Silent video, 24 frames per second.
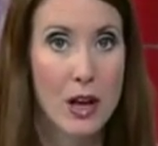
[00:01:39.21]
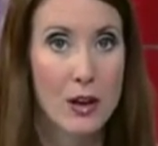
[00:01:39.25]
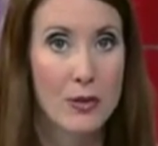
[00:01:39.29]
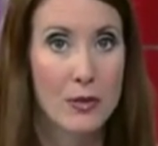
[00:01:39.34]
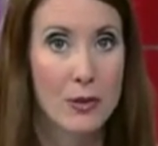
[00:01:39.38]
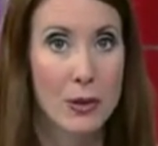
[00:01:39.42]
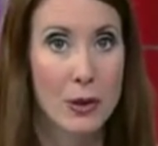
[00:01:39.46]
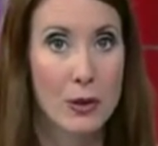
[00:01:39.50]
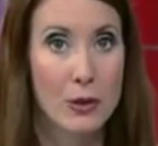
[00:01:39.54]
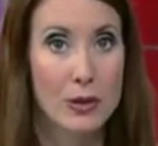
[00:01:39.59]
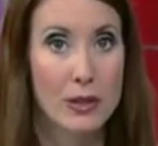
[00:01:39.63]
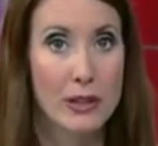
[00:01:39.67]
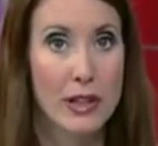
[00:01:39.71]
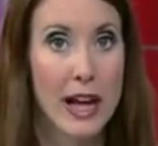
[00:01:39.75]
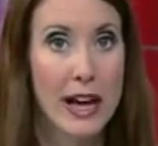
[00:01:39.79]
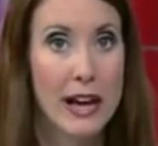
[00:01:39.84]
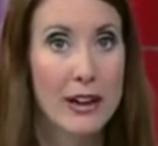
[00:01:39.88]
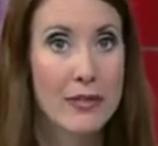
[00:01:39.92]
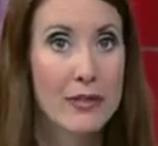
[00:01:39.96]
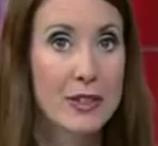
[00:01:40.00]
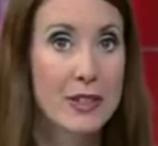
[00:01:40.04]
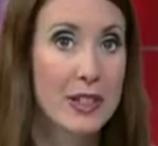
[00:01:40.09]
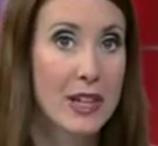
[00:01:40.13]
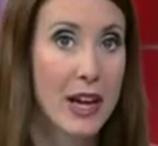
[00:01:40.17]
for those
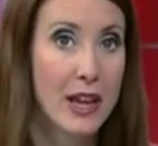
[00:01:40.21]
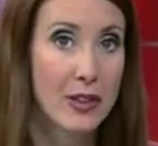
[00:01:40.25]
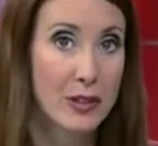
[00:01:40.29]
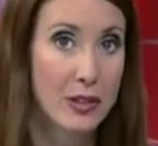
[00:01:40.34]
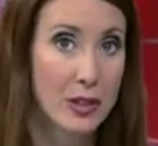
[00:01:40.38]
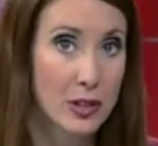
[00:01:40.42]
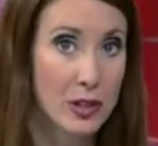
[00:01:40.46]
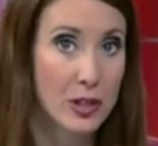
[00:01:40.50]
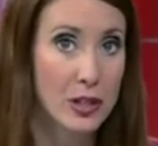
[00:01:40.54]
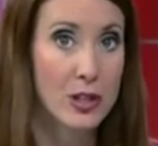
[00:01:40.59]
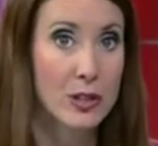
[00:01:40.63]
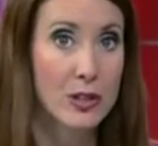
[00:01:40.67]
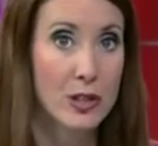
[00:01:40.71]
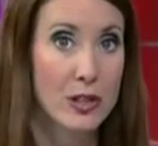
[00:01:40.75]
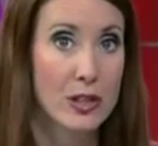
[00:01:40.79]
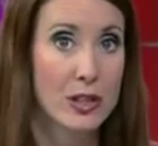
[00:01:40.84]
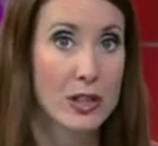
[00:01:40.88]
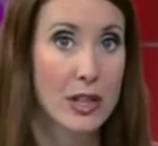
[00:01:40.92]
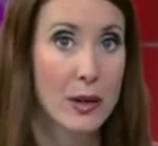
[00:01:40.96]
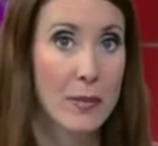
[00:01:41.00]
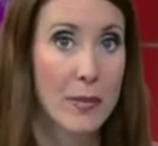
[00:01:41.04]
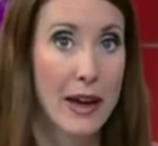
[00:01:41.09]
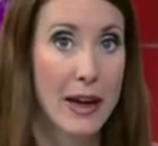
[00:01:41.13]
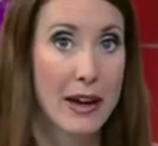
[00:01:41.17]
life and death decisions
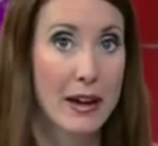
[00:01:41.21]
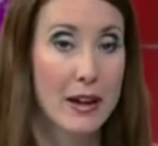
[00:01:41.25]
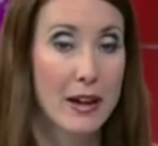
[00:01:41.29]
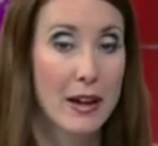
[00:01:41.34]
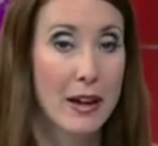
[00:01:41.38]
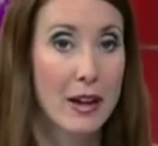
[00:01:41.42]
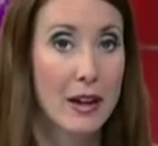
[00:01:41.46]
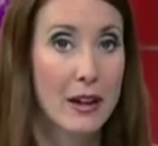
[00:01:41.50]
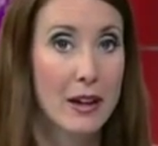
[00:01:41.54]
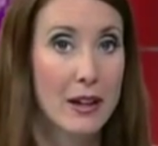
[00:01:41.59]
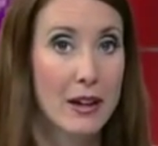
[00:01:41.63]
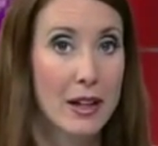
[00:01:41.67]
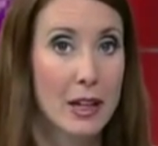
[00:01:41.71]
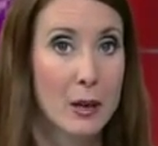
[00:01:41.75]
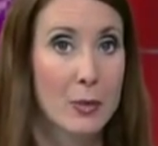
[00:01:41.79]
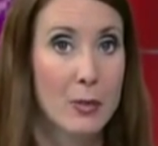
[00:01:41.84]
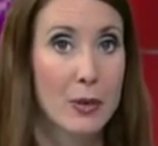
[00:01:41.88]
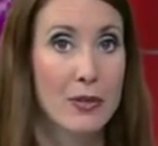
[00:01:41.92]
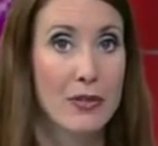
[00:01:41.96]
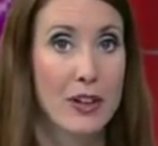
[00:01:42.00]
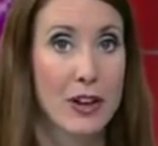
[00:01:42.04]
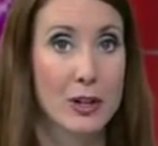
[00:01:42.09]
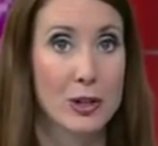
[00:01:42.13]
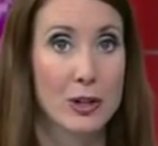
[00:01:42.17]
they make in a
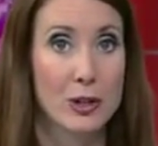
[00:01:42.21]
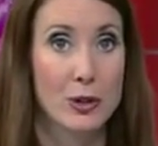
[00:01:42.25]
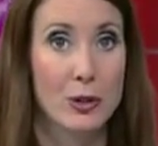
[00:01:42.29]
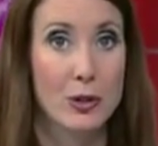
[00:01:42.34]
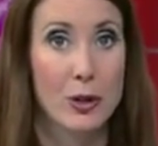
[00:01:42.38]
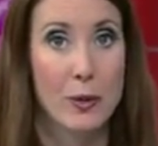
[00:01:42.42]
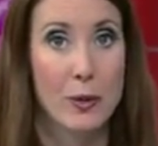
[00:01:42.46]
professional